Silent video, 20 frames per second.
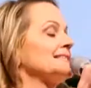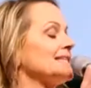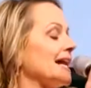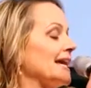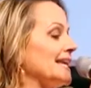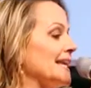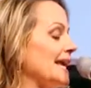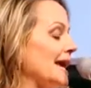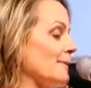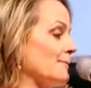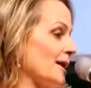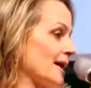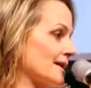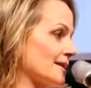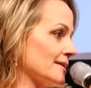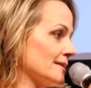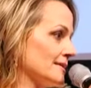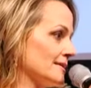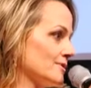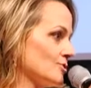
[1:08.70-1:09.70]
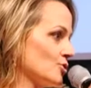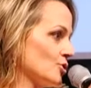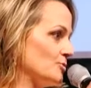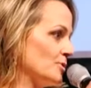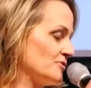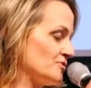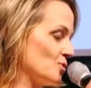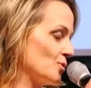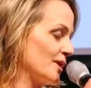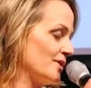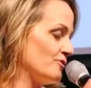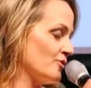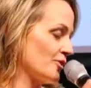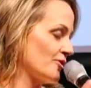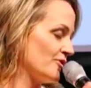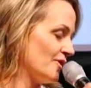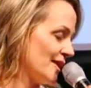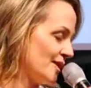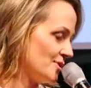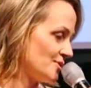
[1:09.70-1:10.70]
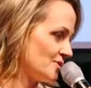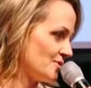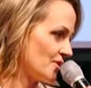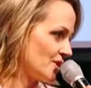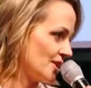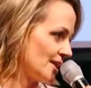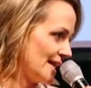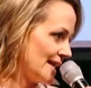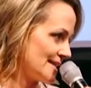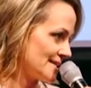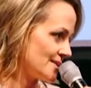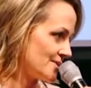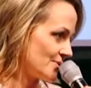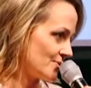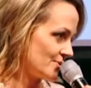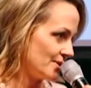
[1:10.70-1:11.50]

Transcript: dynamic group of 24 fellows for class